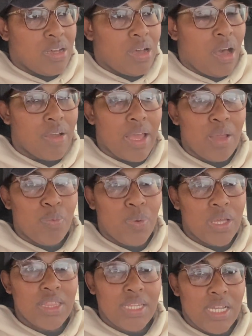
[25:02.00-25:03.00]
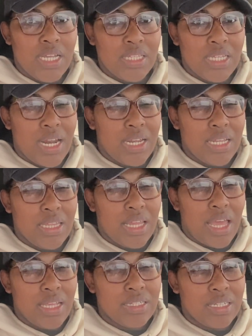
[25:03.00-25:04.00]
Okay, one thing that I
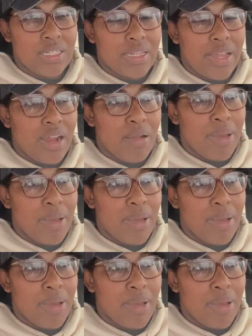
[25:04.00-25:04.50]
didn't care